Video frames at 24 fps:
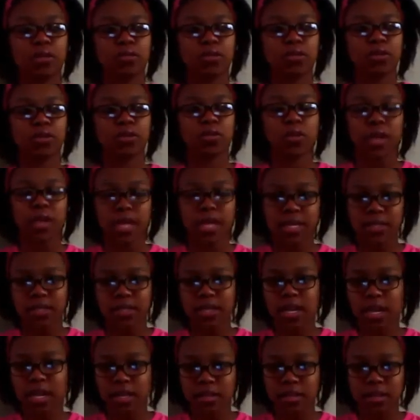just go ahead and
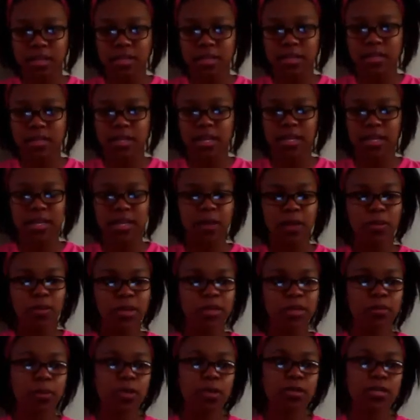state ethnicity. That way
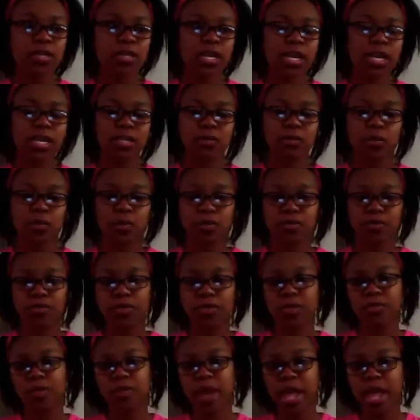the person has more
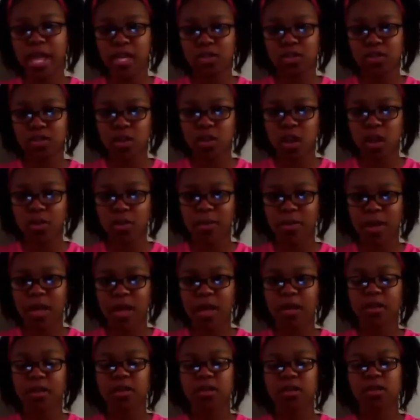free range to talk
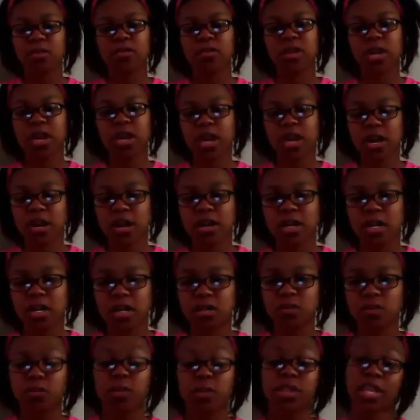about, their
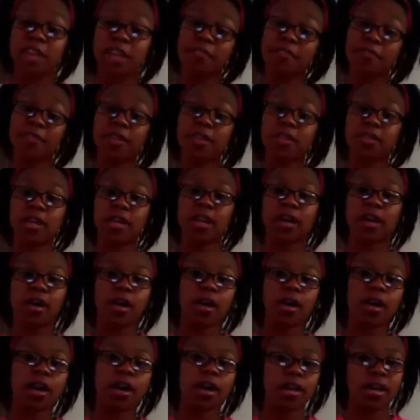heritage and what they feel they
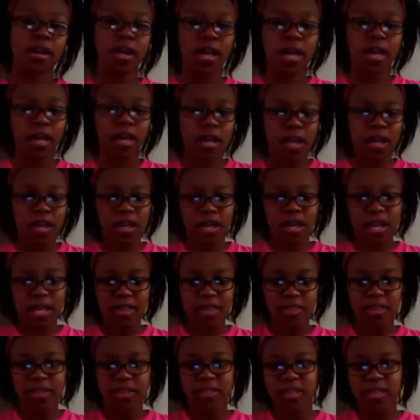are,
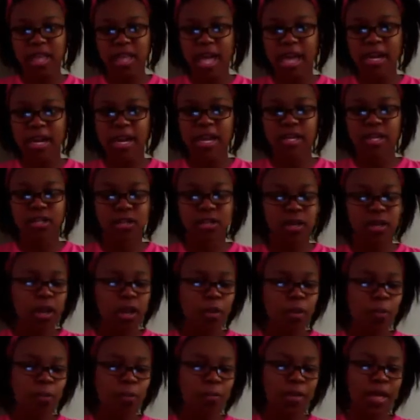and things of that nature.
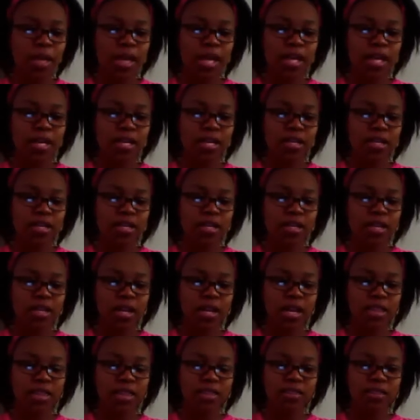But
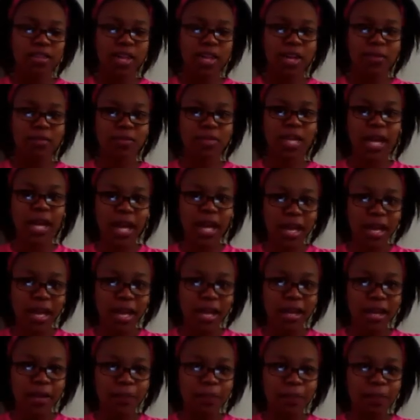at the same
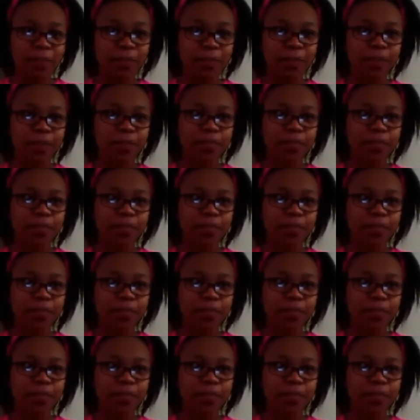time,